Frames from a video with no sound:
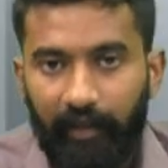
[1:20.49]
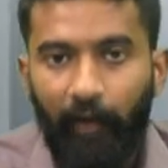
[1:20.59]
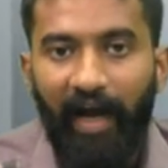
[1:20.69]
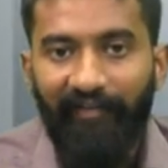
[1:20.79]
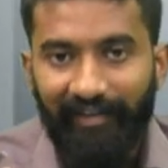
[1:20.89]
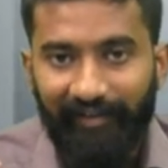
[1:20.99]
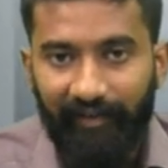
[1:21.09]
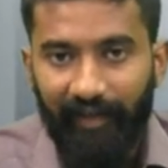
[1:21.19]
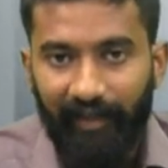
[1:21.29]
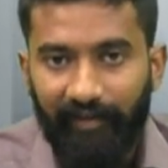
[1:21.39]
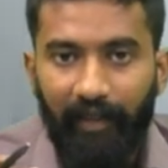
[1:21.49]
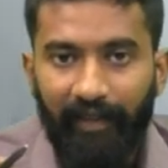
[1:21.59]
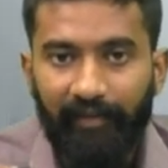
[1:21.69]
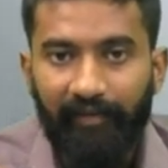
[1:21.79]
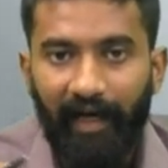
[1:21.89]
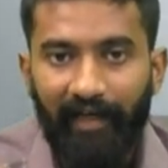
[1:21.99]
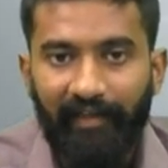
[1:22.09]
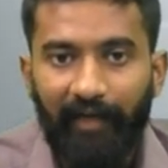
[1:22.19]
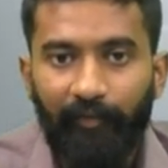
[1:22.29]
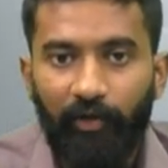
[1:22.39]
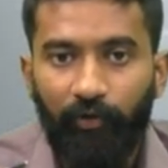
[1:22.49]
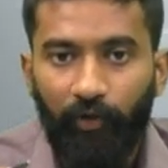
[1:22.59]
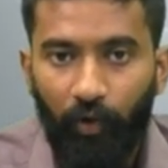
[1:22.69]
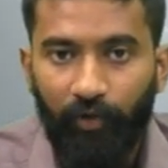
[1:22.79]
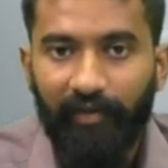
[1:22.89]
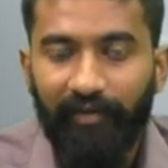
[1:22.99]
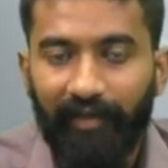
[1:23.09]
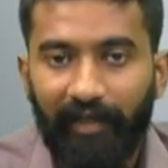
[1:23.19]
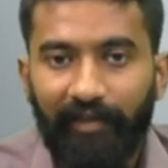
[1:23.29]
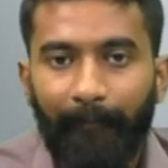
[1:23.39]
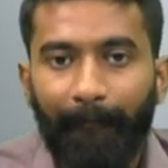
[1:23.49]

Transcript: Now, having said that, it is high time to note that